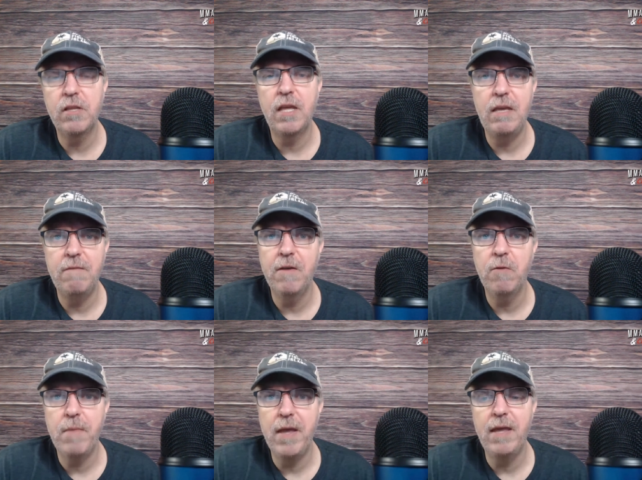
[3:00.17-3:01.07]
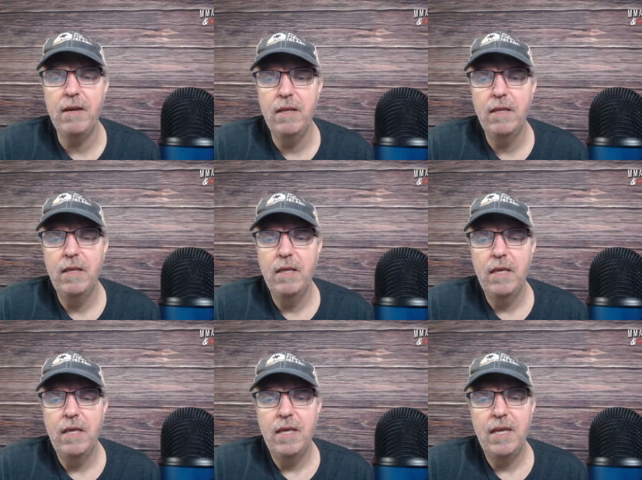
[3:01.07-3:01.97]
like he felt bad.
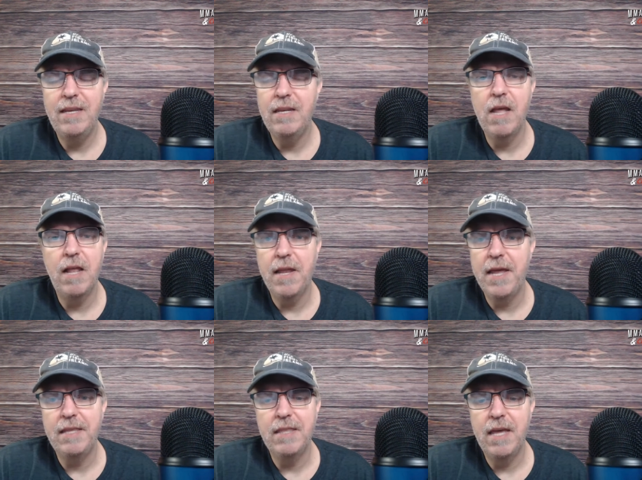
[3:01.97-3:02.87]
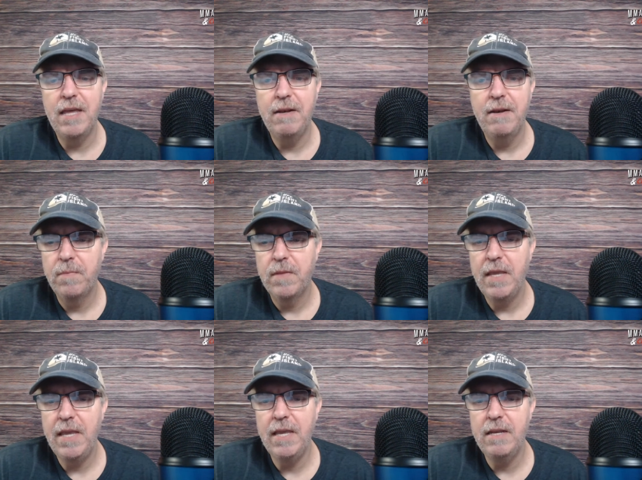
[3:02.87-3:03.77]
He did not like that.
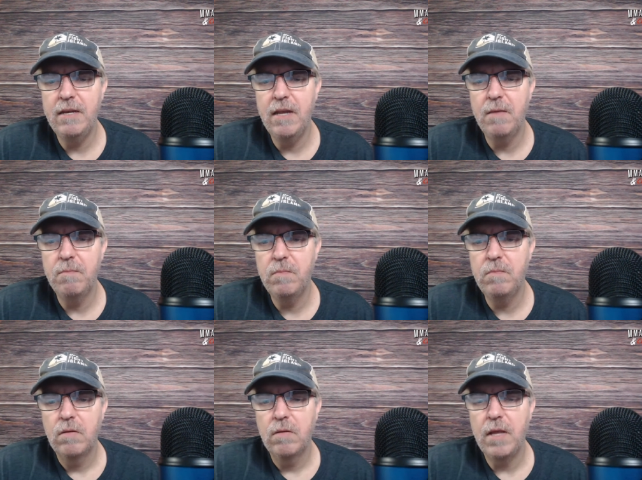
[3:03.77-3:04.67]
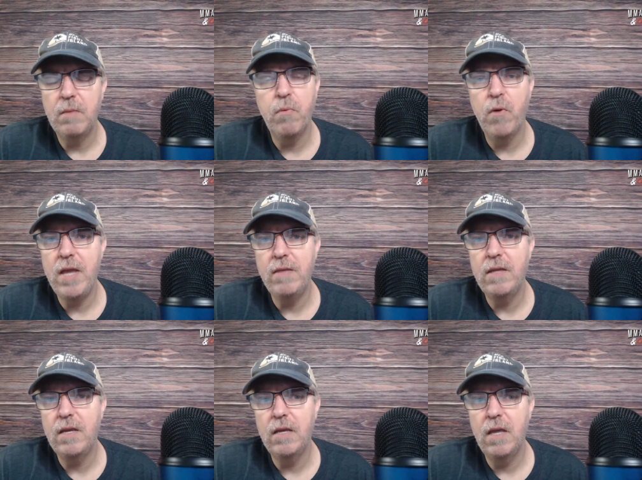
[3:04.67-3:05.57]
He ended up like
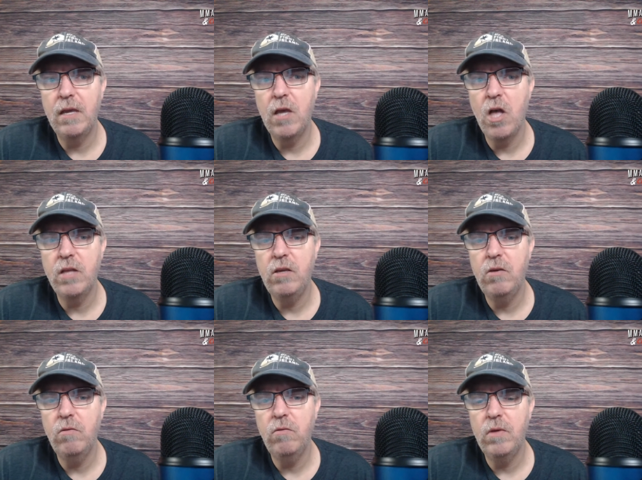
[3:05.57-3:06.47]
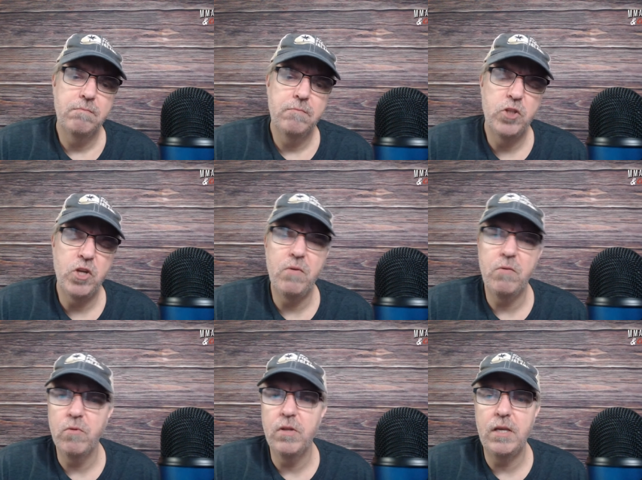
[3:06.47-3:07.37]
praising and and
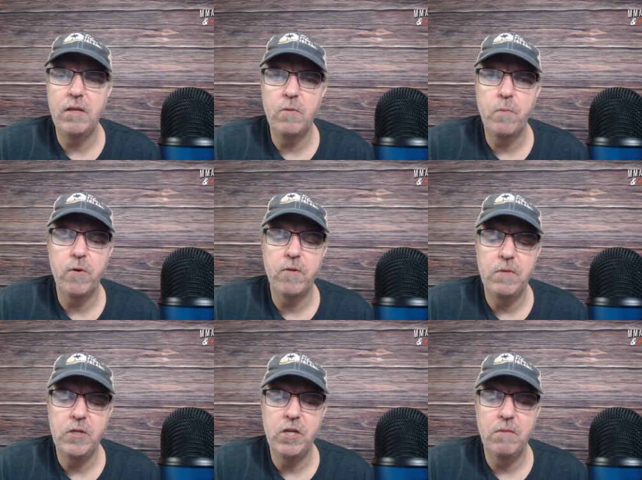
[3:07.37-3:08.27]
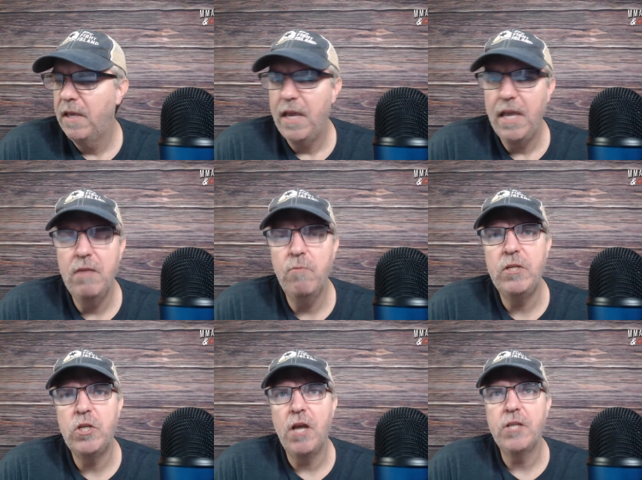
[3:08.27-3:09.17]
showing really good sportsmanship. And then
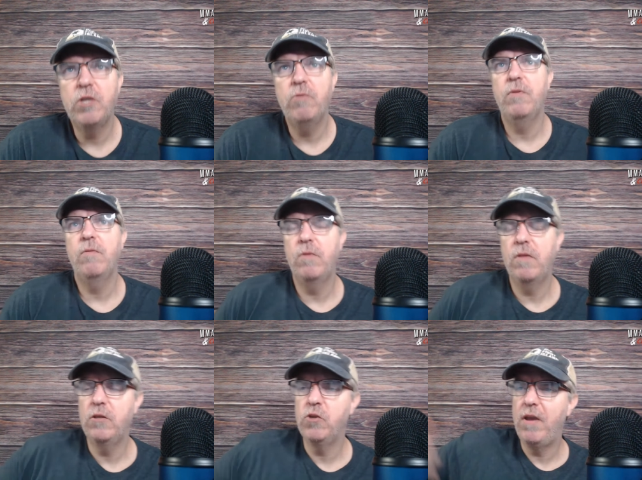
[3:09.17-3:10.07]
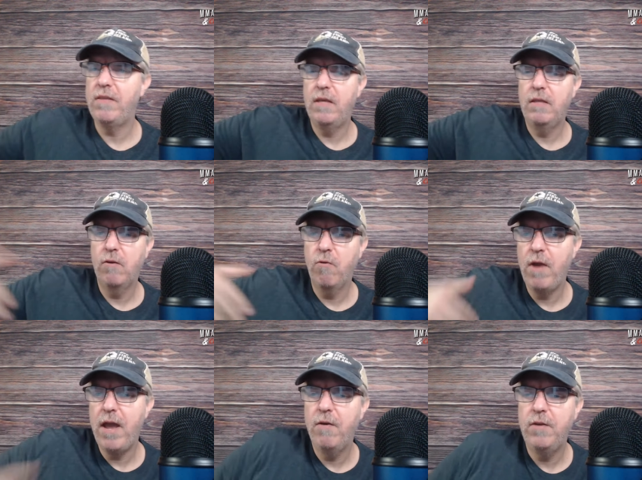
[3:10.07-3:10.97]
when Joshua was addressing the
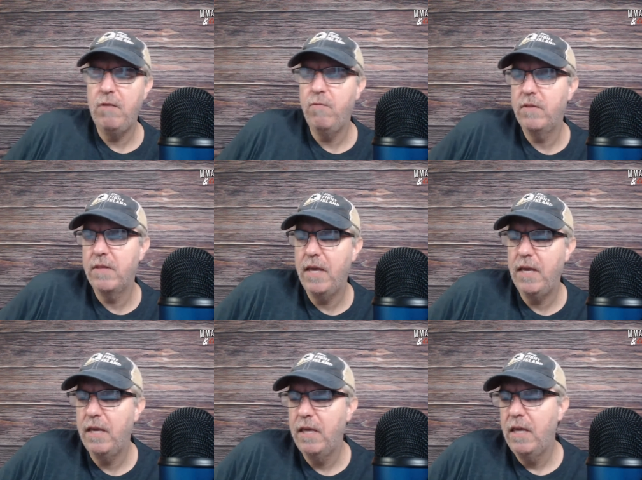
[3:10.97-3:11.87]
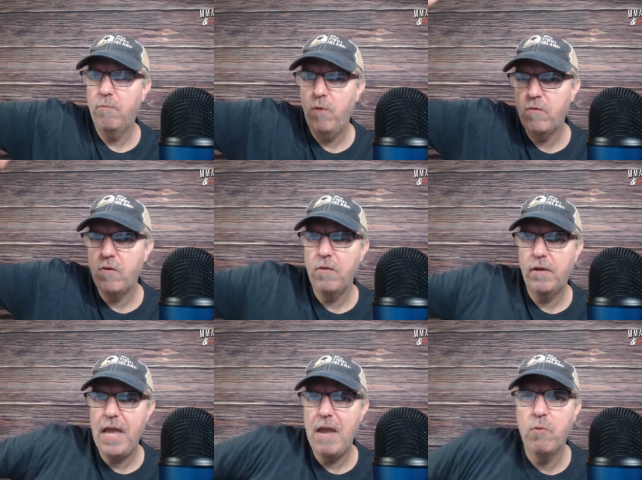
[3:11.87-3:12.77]
crowd, he was like, Where's all the
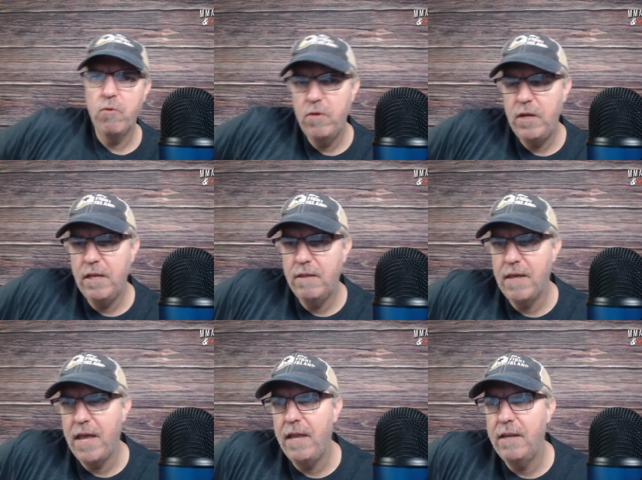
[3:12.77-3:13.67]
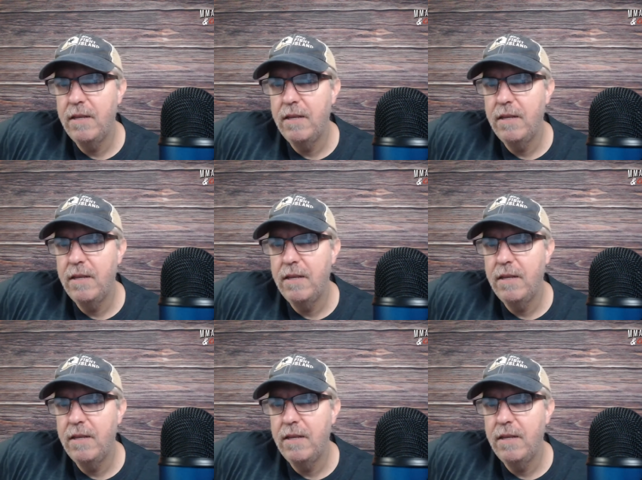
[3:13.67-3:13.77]
Cameroonians at?